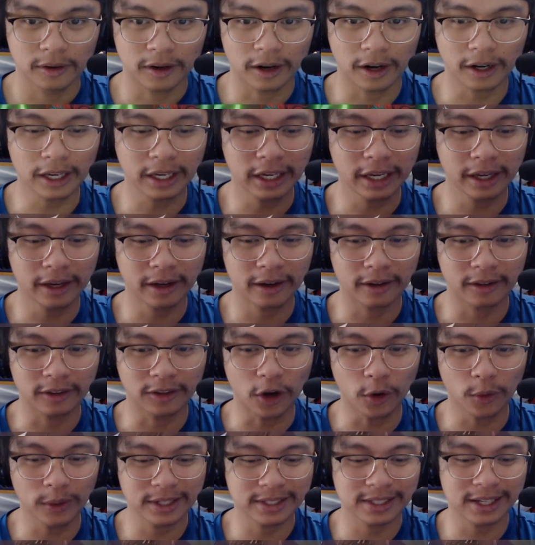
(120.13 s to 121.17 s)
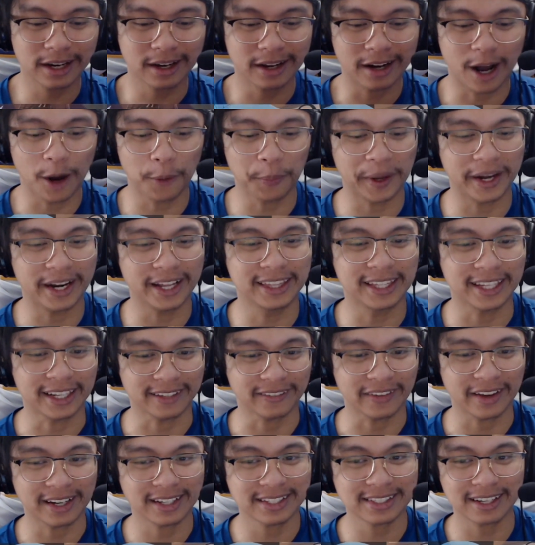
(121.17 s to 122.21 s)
Hugging Dolwin is not gonna help anything, man.